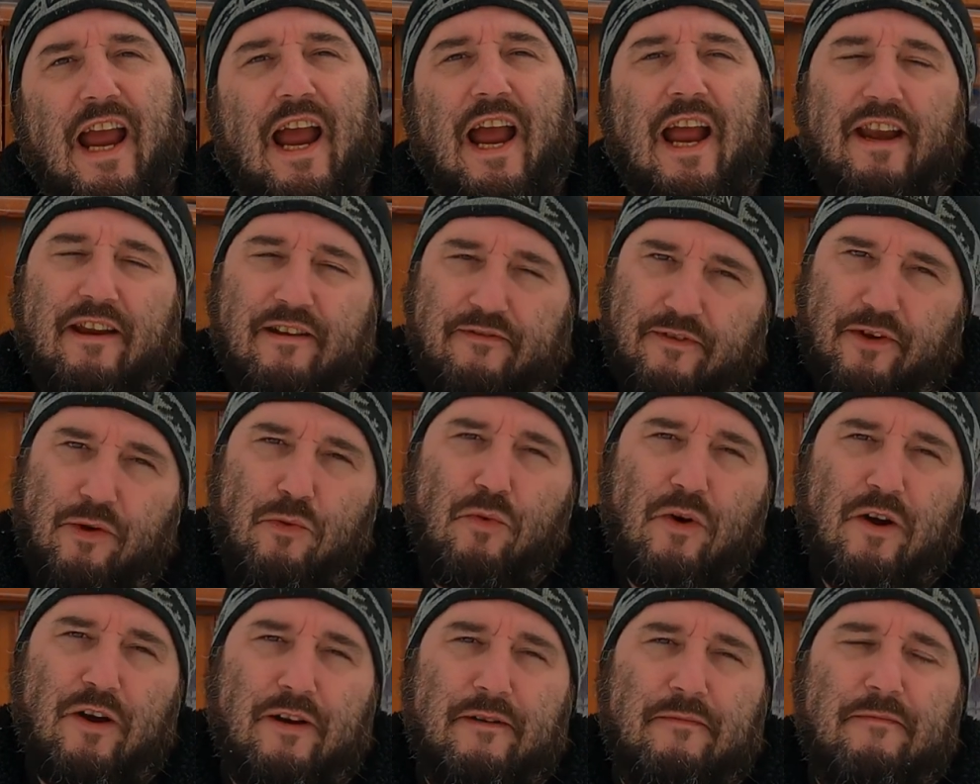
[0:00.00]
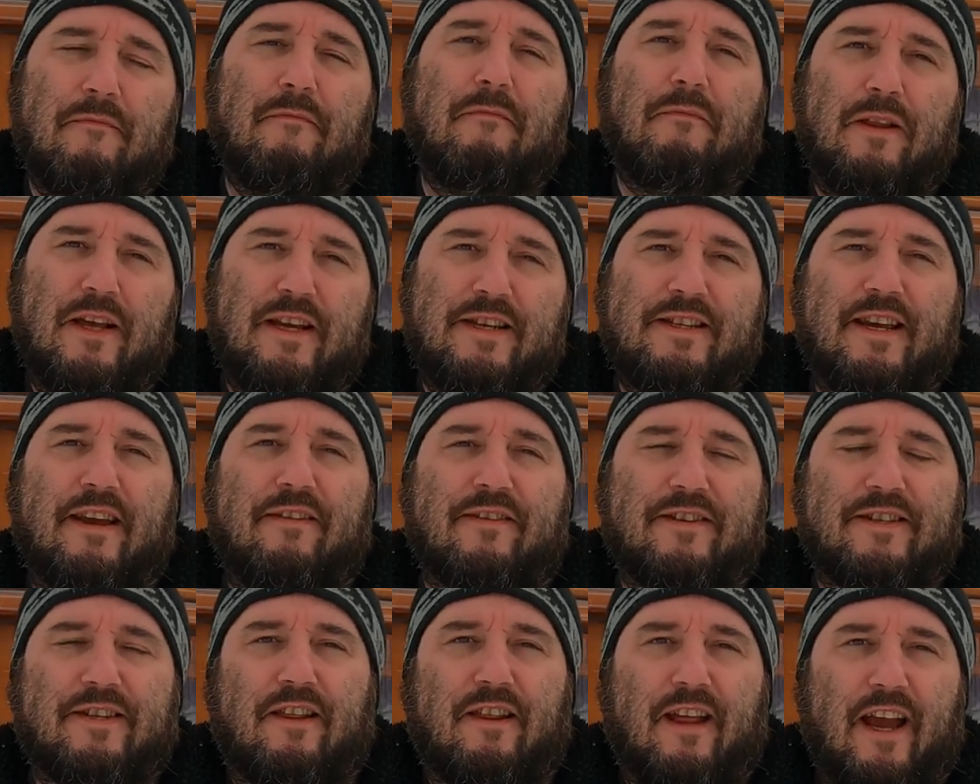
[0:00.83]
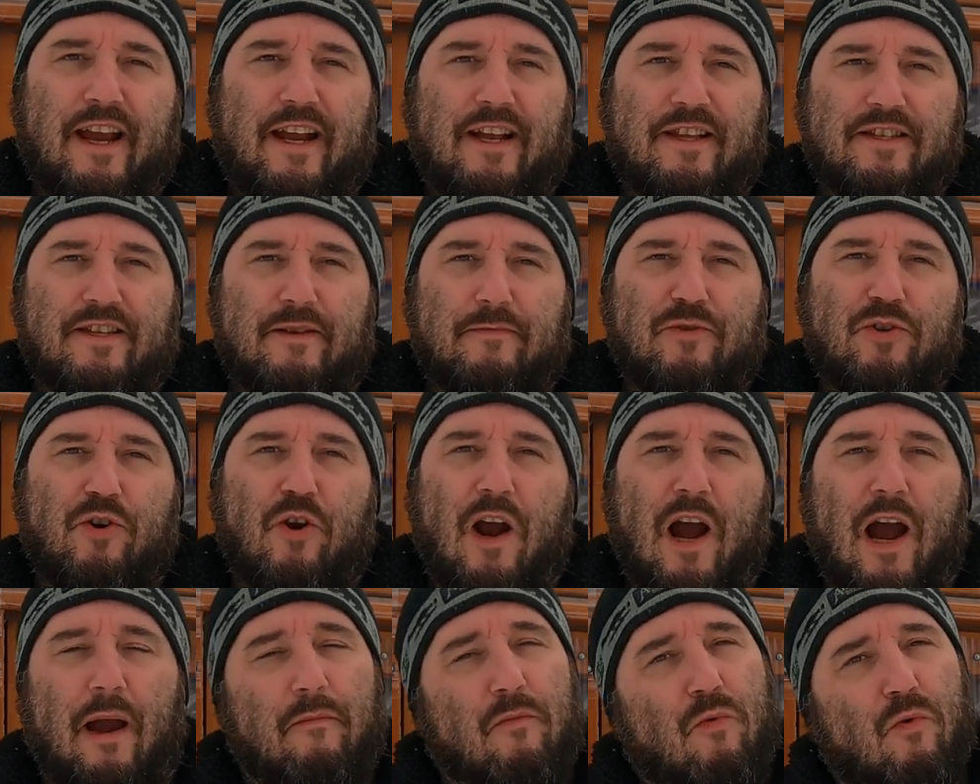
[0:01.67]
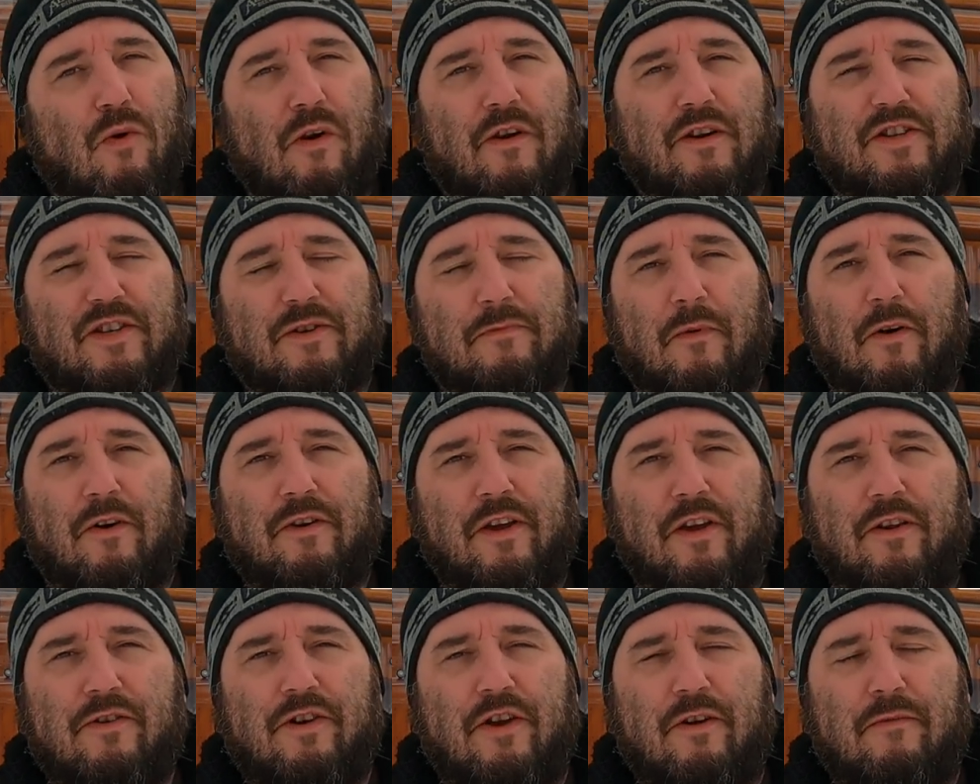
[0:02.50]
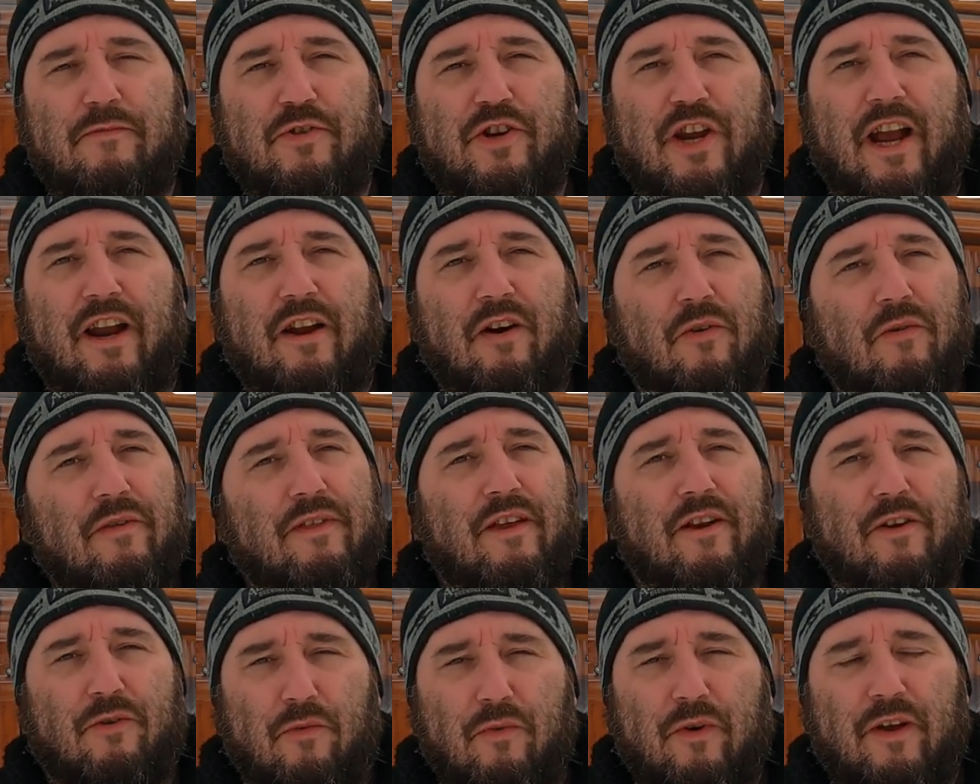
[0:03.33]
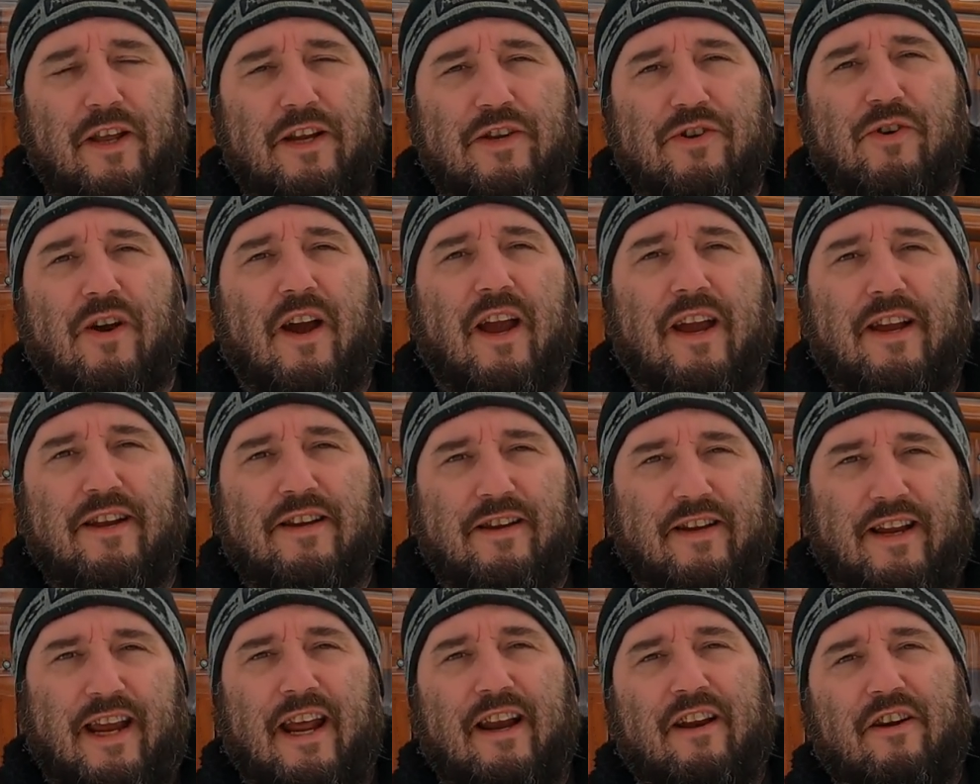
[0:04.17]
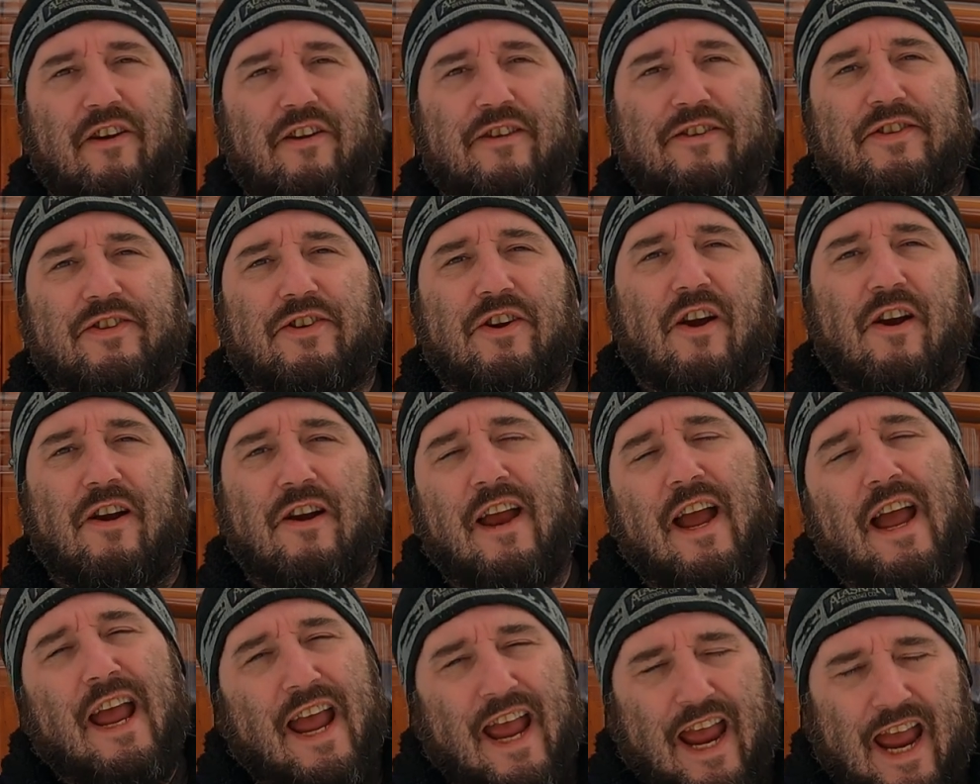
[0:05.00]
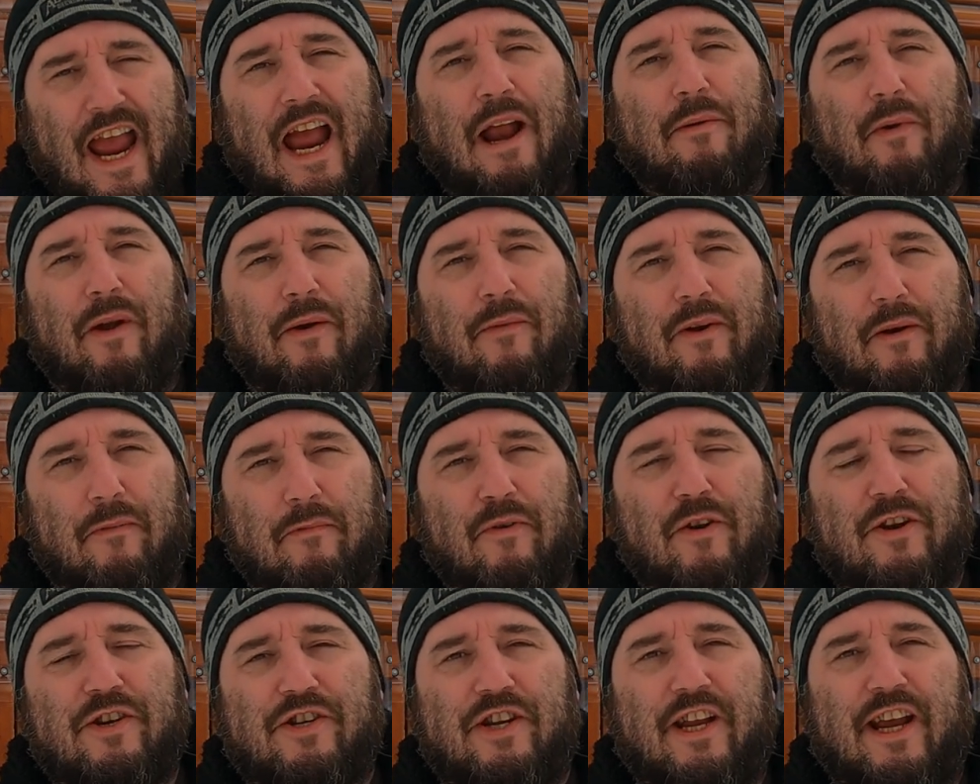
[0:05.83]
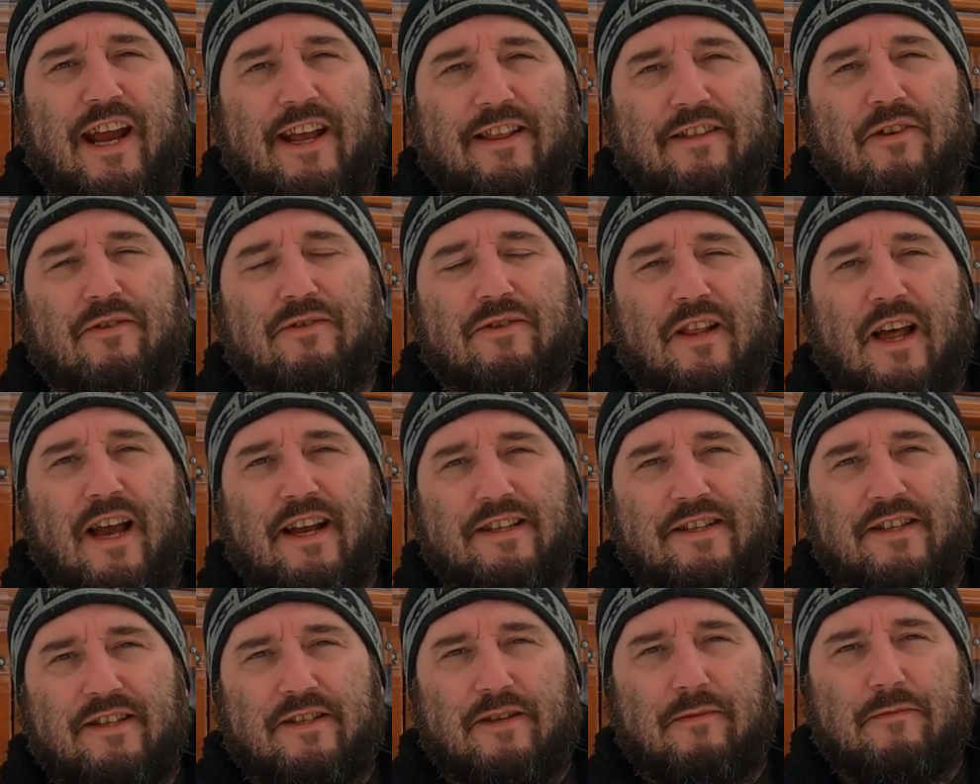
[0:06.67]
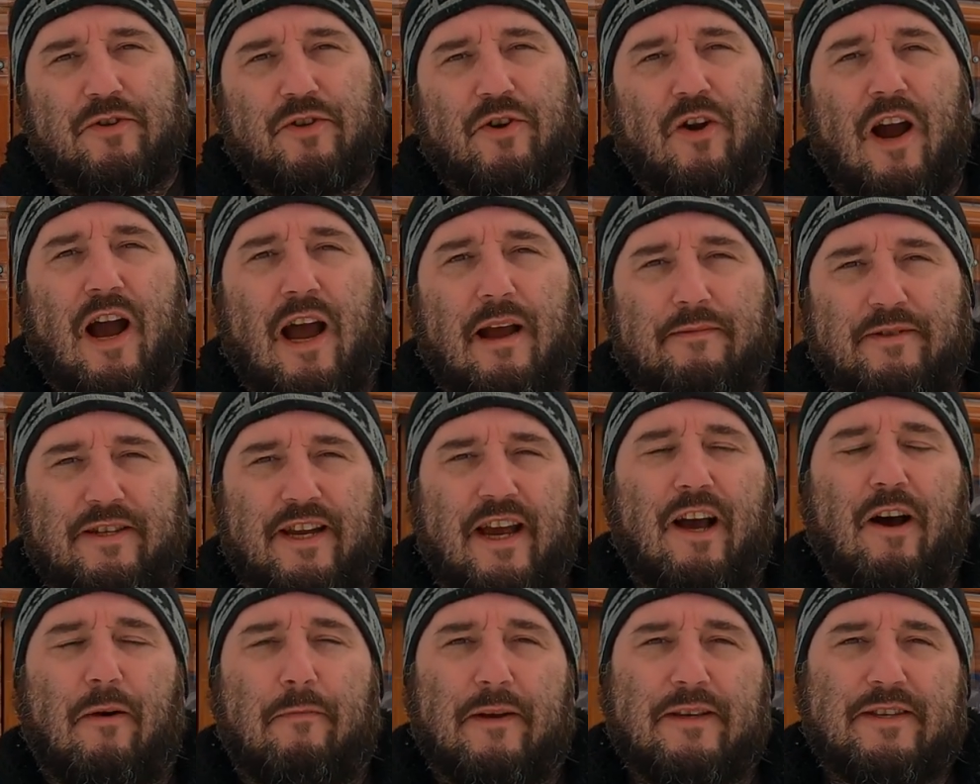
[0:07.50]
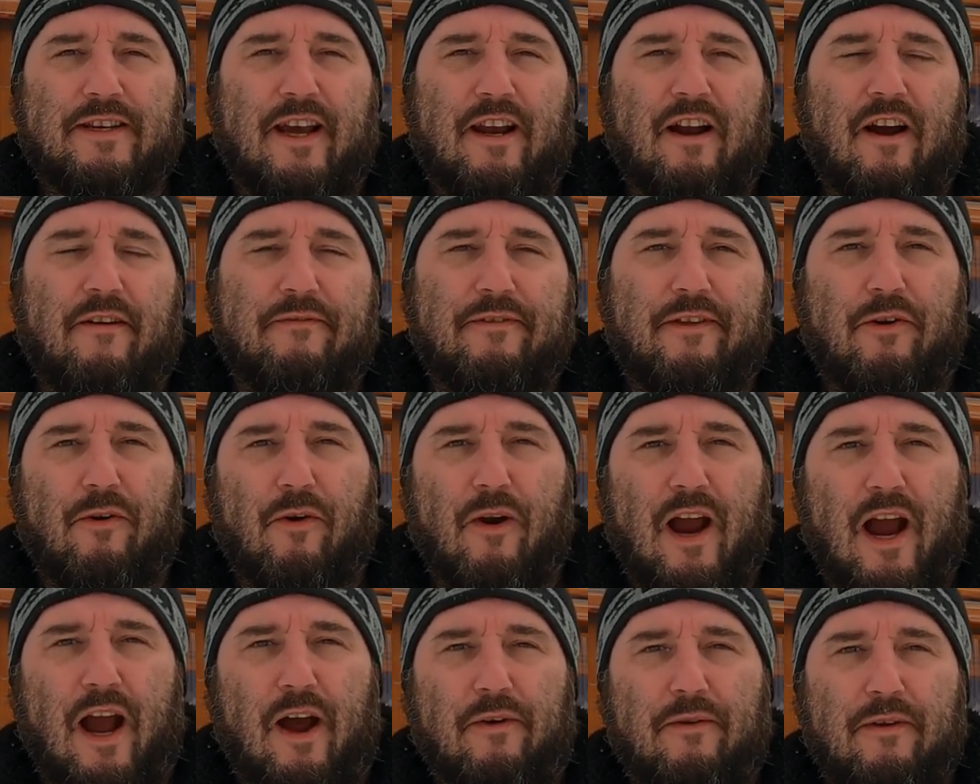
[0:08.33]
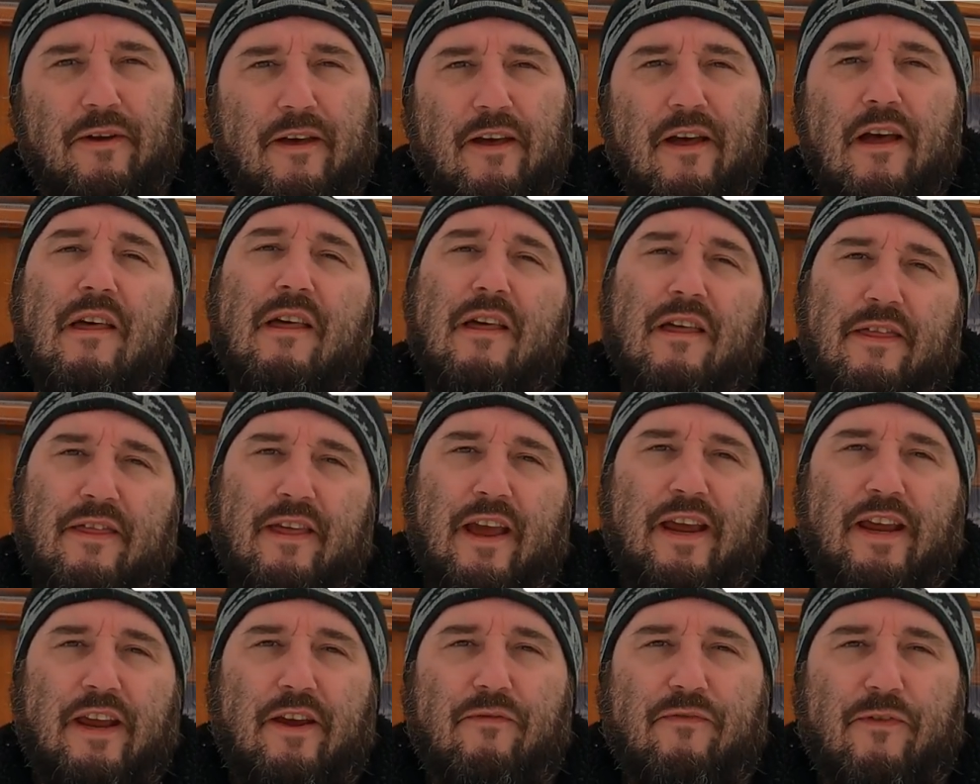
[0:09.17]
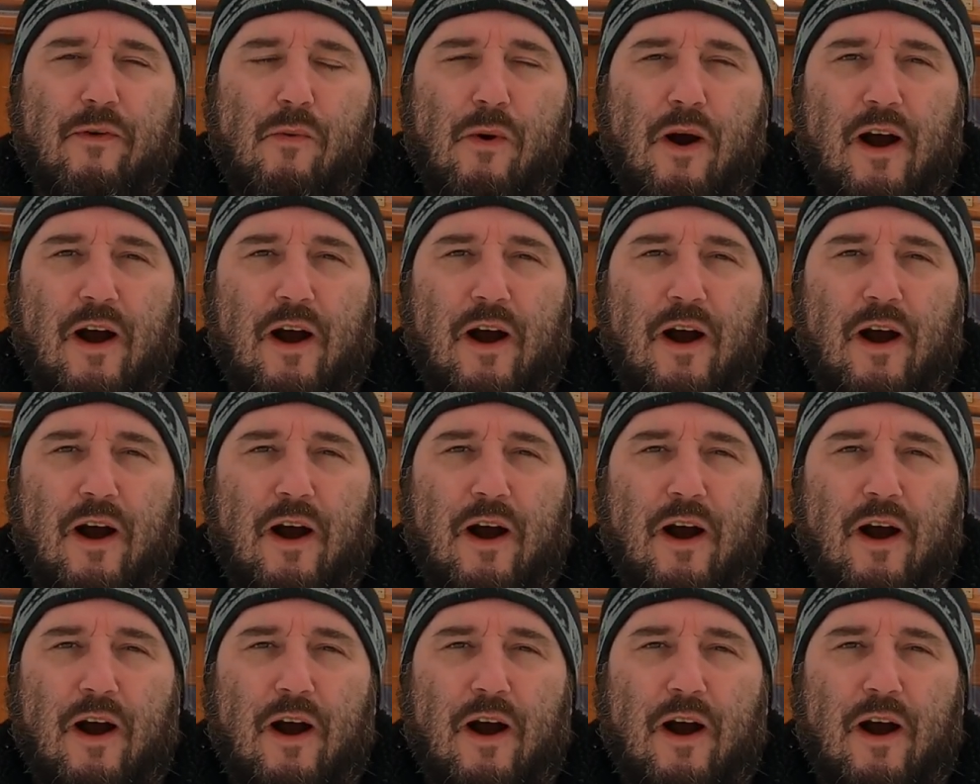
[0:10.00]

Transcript: and if you would, please give us a like and subscribe. We're a small YouTube channel that are really trying to get a good start, and we would appreciate those likes and subscribes to help us get off the ground. Thank you for